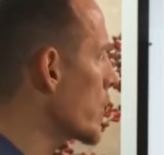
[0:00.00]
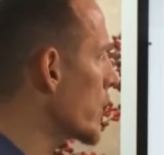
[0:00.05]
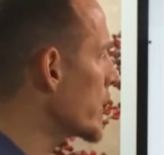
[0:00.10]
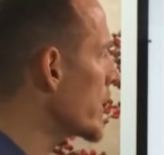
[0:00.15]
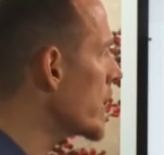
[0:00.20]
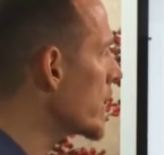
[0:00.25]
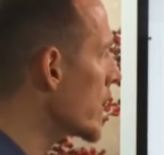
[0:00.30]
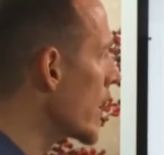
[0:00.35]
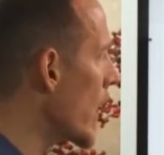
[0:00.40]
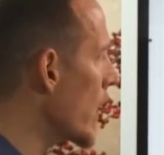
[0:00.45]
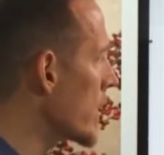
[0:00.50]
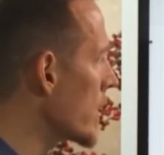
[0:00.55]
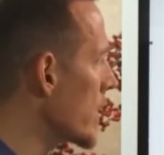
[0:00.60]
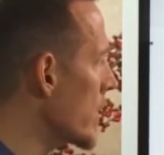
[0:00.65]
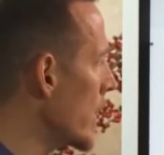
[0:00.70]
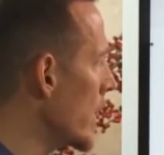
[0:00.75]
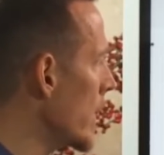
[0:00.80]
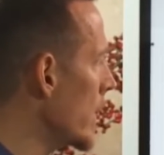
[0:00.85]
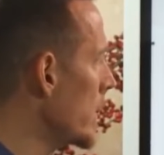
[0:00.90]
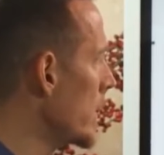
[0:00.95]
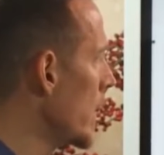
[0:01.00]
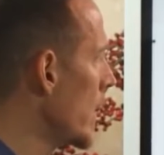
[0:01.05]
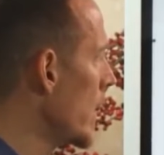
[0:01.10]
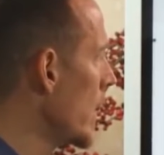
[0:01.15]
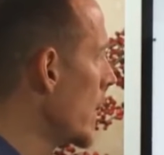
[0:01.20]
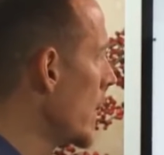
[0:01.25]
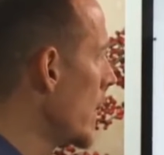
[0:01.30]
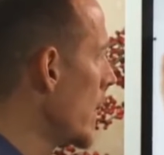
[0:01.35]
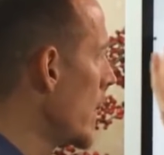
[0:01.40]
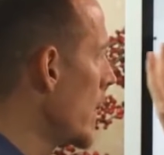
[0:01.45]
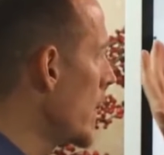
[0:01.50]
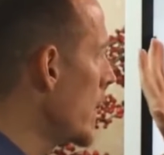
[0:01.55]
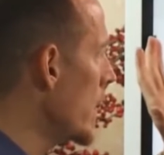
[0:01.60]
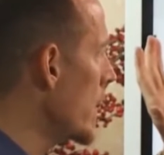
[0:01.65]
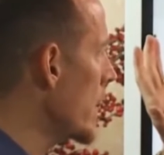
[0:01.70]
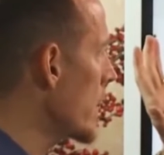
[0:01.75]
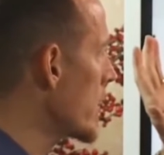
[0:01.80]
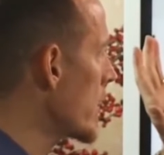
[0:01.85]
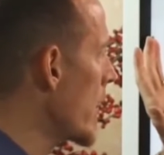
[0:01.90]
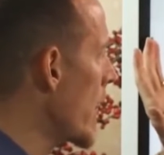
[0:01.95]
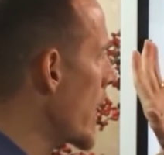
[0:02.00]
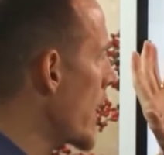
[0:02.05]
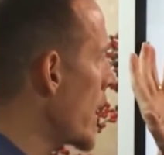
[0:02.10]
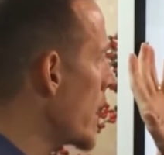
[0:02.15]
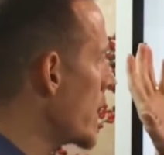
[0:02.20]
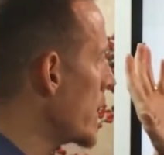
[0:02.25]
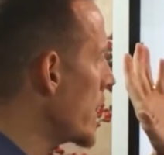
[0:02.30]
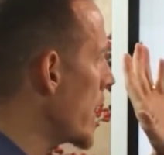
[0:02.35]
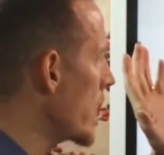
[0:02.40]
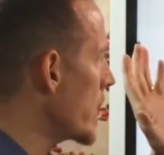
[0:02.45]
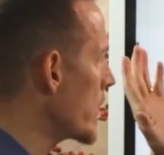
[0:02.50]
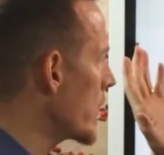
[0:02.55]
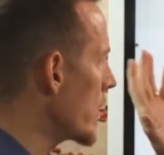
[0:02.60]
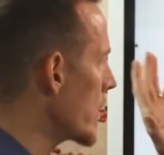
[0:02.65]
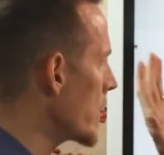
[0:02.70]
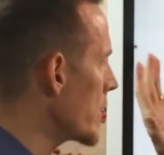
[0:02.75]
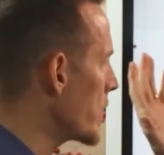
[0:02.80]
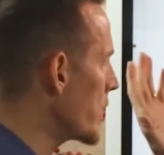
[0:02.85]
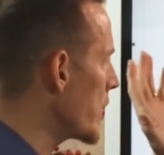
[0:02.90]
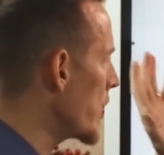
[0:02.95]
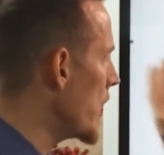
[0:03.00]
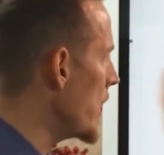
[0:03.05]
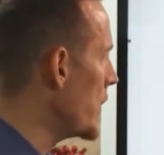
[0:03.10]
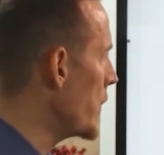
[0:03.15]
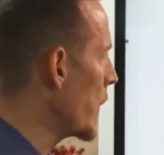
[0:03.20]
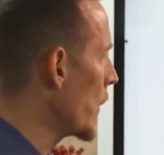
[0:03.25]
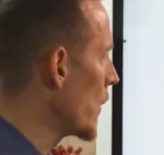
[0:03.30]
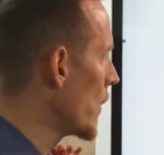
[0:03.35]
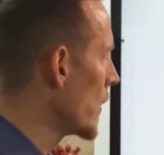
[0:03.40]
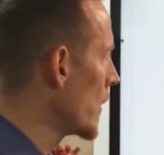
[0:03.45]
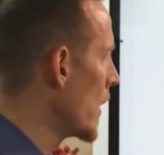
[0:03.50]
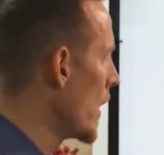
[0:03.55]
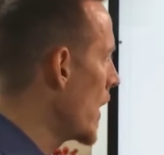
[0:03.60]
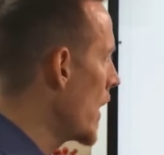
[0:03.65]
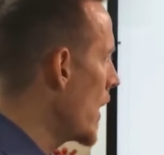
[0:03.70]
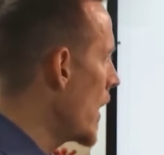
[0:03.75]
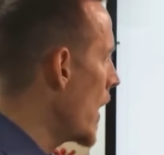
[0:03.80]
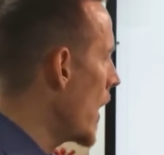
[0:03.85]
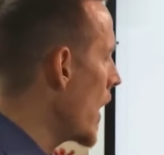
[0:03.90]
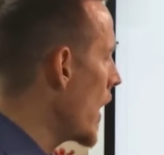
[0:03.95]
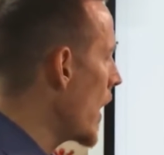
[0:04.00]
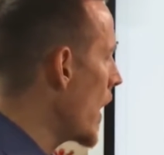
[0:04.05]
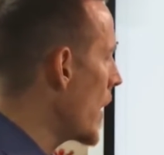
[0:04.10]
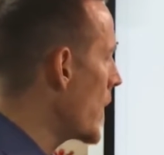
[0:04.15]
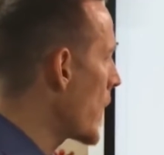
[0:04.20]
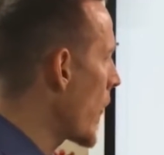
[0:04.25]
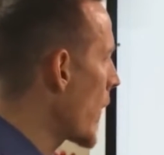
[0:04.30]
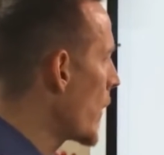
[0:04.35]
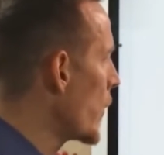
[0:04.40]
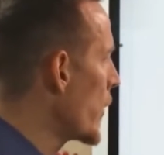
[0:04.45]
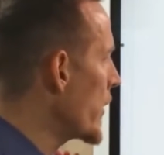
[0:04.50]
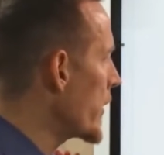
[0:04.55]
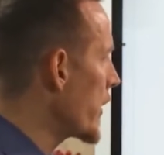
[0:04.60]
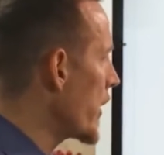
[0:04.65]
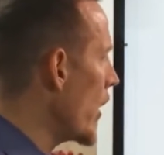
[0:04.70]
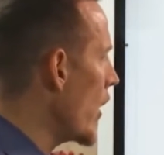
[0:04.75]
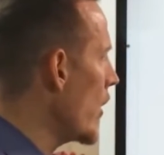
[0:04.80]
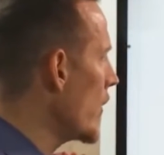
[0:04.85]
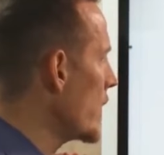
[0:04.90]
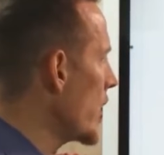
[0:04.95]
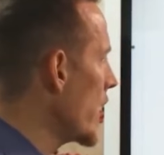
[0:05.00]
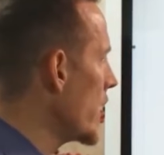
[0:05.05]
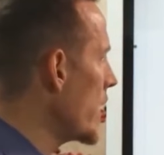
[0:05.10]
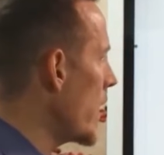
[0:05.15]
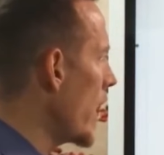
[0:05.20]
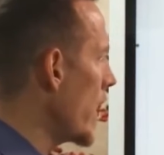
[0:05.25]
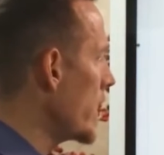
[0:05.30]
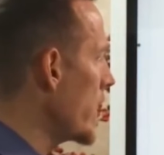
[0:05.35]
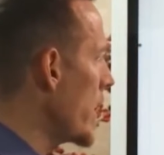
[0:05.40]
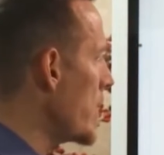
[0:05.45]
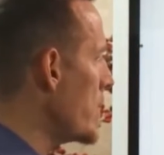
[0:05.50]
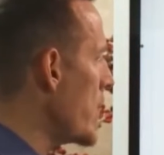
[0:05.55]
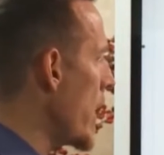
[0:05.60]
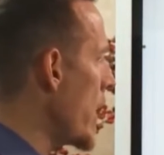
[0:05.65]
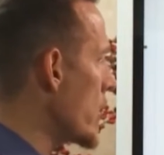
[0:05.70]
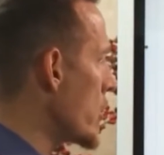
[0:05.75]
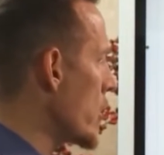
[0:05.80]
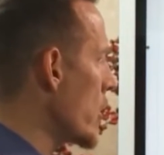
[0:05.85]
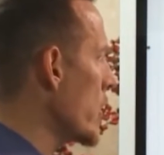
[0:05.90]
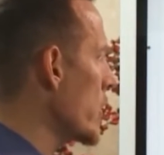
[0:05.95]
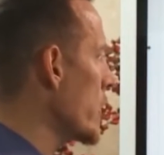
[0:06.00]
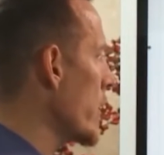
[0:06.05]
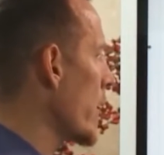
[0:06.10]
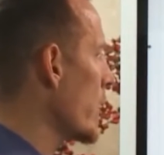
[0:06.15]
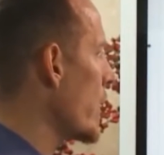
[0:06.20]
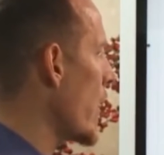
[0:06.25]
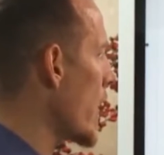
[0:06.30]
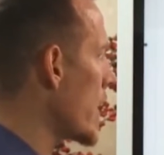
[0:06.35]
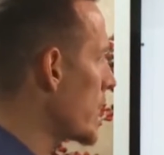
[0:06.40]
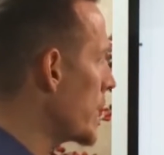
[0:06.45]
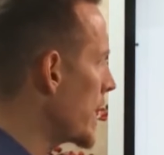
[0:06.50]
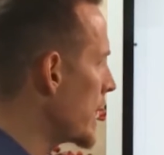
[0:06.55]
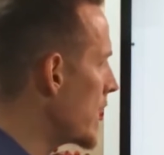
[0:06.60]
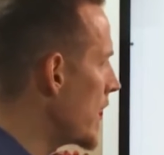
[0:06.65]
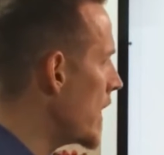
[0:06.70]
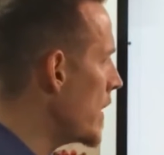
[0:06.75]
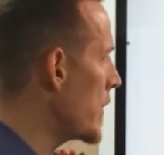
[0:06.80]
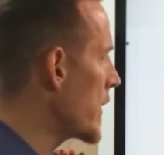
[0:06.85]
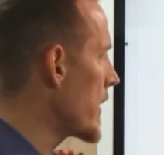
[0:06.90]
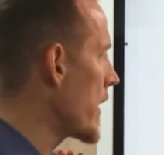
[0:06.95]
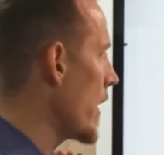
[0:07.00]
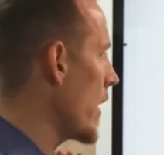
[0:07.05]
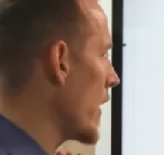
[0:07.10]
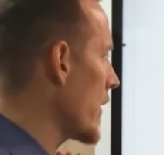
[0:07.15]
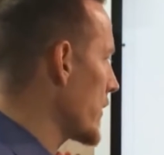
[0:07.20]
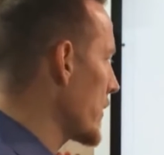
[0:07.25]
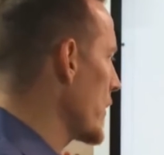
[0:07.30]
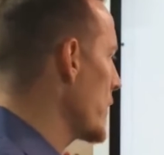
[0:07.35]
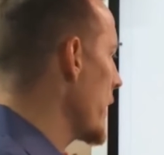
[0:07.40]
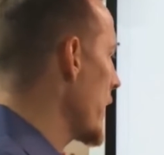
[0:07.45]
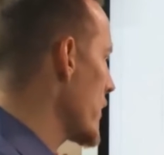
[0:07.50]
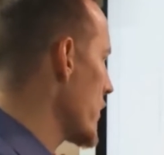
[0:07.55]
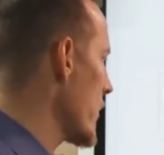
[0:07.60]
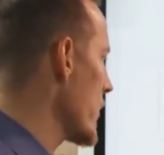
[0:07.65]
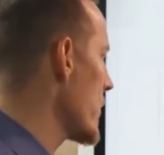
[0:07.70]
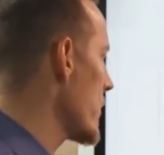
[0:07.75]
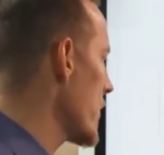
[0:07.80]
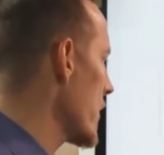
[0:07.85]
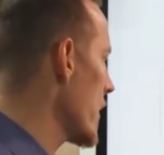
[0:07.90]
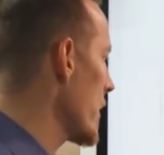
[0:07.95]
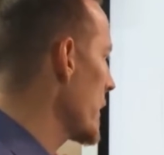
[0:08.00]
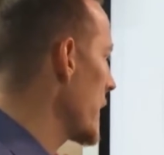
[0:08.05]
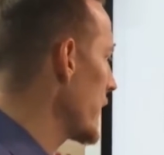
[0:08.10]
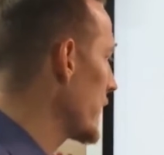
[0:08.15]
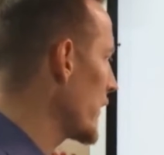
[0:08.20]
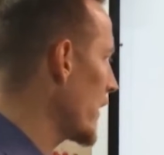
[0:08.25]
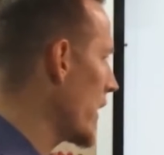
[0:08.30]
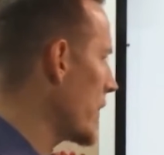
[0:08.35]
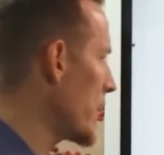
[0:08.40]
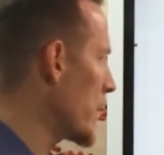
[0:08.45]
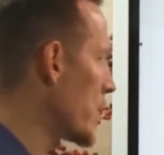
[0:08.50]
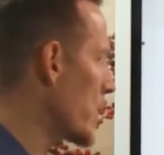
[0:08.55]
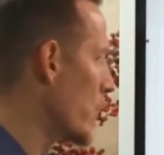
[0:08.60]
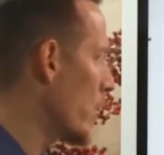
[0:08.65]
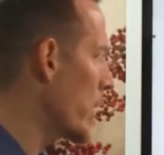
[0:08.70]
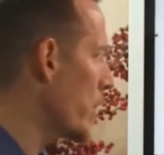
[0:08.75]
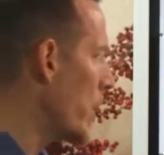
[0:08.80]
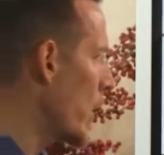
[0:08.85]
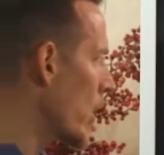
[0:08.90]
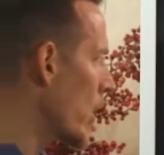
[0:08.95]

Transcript: What these guys did is they, they took people um, with COVID and they measured their vitamin D, but they also measured serum inflammatory